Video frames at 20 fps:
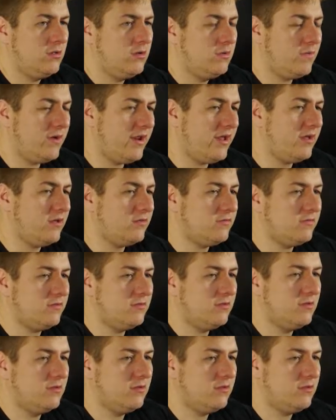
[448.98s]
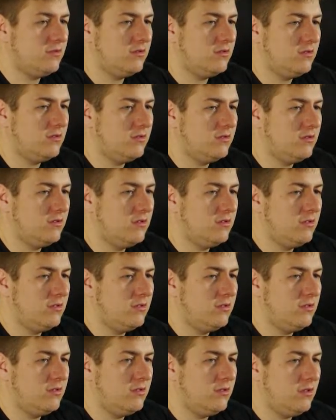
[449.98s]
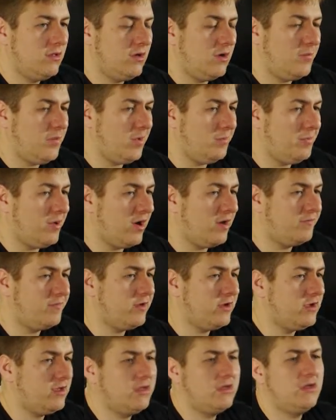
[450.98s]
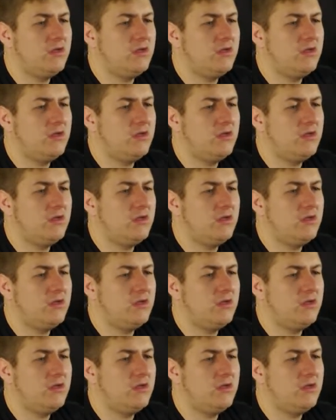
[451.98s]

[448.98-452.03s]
What else? A bit puffy.